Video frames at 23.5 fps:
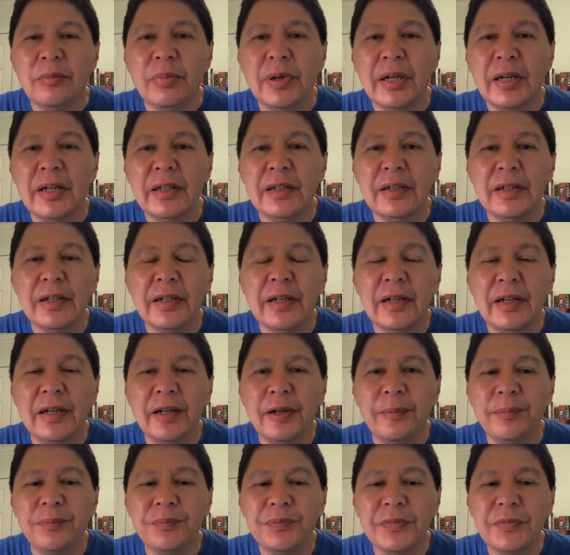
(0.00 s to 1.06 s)
But
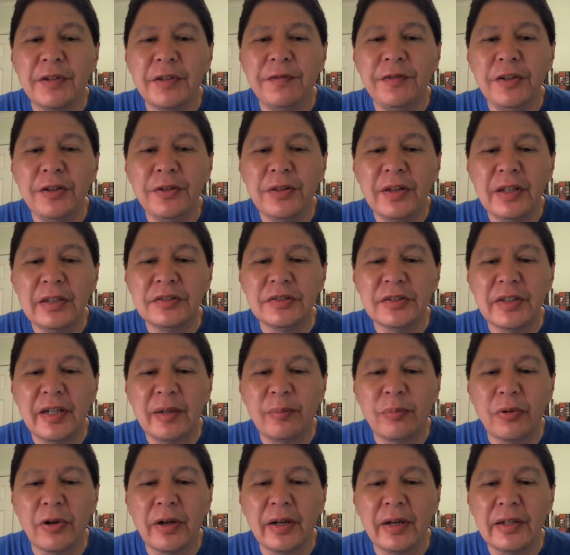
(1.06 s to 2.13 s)
a few things that
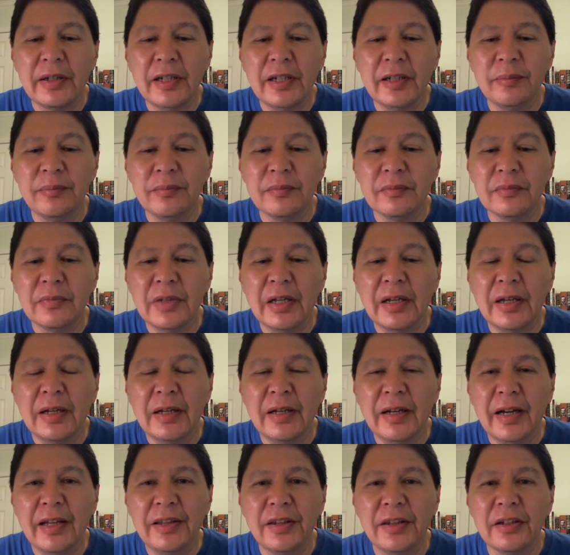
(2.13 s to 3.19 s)
I brought up
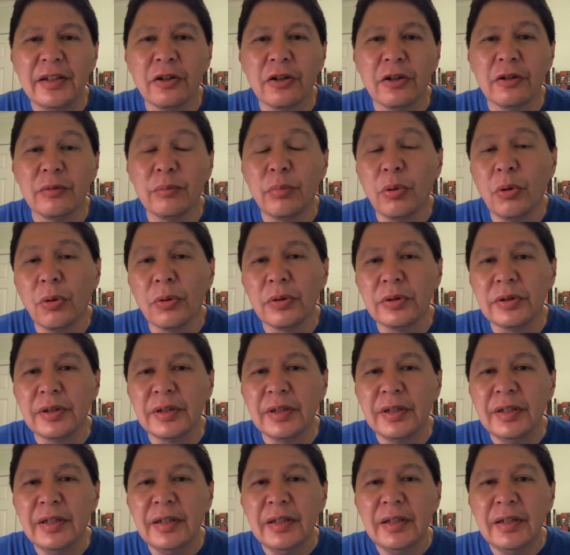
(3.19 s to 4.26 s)
I think are important
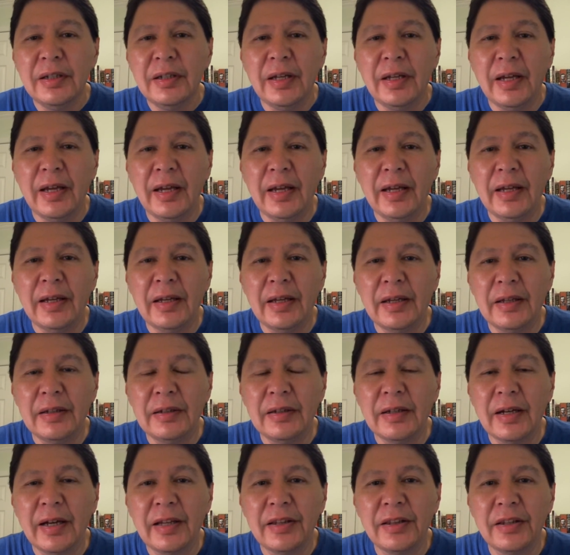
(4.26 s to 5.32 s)

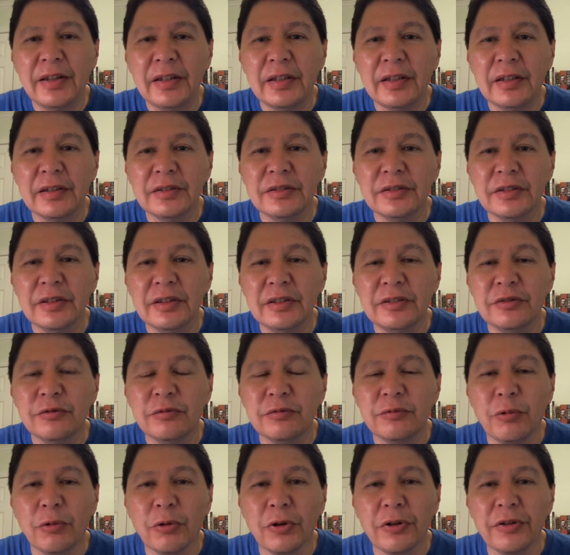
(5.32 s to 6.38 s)
and I think is
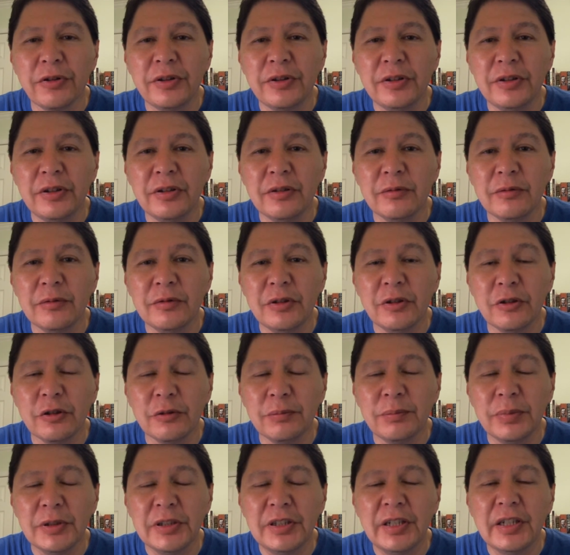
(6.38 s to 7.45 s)
worth your
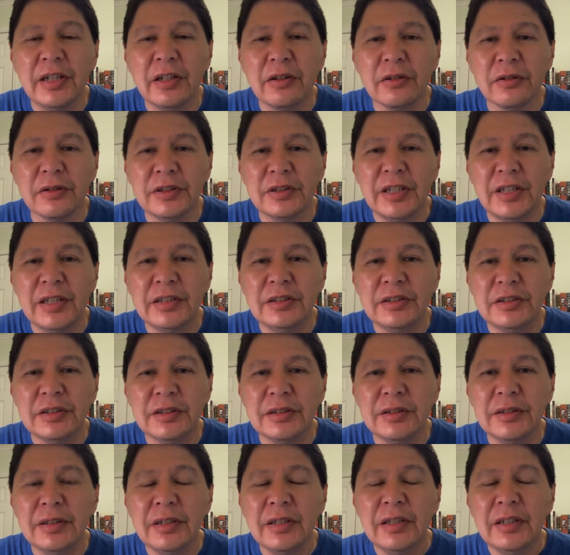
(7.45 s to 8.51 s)
particular
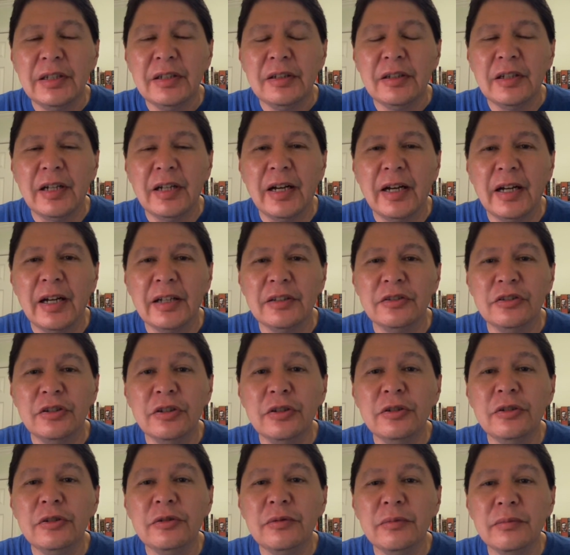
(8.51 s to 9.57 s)
attention.
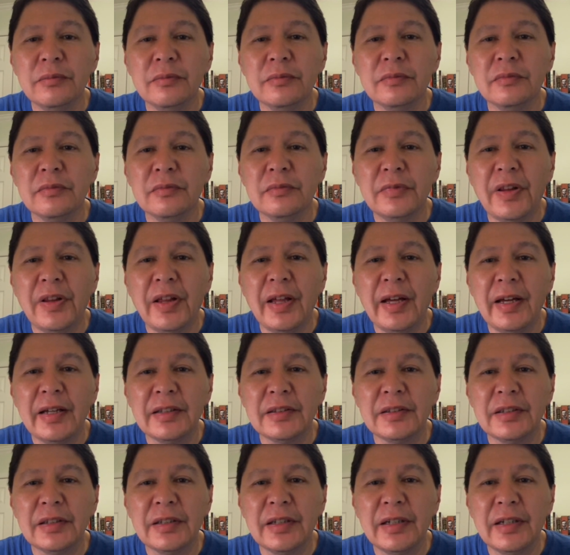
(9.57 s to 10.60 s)
Do that